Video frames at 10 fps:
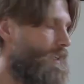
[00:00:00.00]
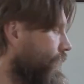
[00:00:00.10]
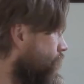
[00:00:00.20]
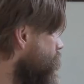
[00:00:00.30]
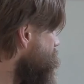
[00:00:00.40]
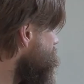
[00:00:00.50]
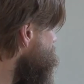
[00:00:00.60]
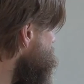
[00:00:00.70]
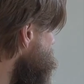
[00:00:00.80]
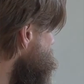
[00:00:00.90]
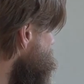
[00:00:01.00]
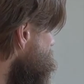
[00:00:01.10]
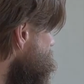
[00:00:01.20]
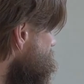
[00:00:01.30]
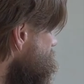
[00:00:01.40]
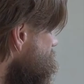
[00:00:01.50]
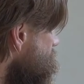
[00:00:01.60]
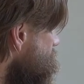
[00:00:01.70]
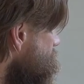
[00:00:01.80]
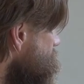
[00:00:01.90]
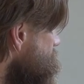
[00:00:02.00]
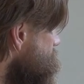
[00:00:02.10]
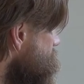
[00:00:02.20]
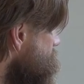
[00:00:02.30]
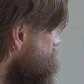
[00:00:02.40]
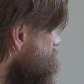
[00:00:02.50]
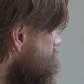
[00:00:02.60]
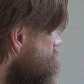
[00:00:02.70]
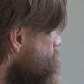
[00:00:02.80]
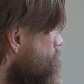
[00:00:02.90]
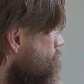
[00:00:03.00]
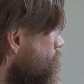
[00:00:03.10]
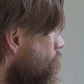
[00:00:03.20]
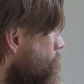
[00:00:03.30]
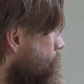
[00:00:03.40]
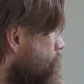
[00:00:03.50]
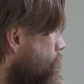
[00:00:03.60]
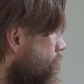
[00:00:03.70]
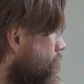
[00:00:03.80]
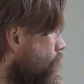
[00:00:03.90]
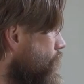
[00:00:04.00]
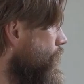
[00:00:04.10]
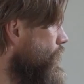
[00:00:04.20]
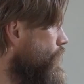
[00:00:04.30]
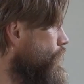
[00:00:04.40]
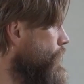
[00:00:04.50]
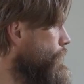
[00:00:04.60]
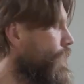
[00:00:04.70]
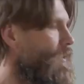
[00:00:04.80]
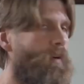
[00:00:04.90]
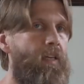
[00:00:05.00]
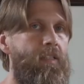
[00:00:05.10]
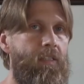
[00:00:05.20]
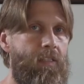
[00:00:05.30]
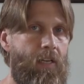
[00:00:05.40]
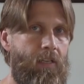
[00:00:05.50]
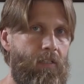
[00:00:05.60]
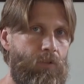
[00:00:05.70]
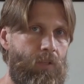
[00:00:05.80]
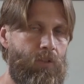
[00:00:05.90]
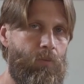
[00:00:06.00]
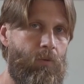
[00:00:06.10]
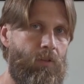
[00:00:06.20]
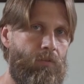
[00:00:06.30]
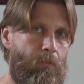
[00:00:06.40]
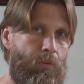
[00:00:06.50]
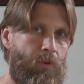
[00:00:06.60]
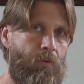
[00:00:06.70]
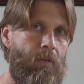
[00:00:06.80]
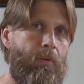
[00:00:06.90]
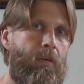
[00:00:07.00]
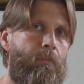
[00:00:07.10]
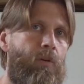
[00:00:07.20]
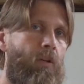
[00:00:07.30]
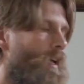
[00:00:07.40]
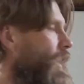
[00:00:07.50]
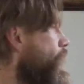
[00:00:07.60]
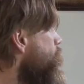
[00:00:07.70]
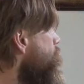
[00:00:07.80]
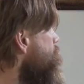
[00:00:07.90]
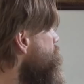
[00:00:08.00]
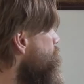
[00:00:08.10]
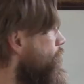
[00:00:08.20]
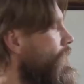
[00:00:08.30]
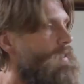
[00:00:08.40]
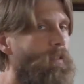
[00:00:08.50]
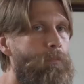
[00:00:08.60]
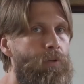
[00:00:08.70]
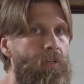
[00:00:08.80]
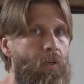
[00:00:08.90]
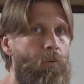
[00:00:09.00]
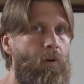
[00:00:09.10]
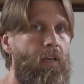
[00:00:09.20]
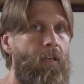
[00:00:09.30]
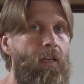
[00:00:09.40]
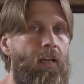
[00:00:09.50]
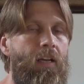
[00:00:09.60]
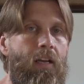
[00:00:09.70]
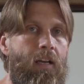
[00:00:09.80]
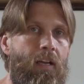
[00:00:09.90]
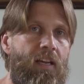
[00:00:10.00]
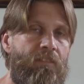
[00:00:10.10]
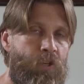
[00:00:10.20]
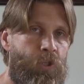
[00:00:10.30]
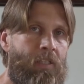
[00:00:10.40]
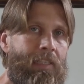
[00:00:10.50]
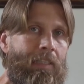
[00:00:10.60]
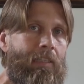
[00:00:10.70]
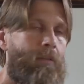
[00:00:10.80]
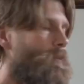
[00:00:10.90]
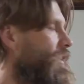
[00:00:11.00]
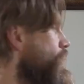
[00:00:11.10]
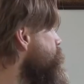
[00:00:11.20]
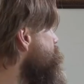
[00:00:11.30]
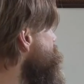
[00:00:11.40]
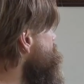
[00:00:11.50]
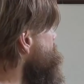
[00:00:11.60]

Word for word: here, and then just divvy it up and create three put aways, assign it to each one of the put away people, and then they start putting away efficiently. Because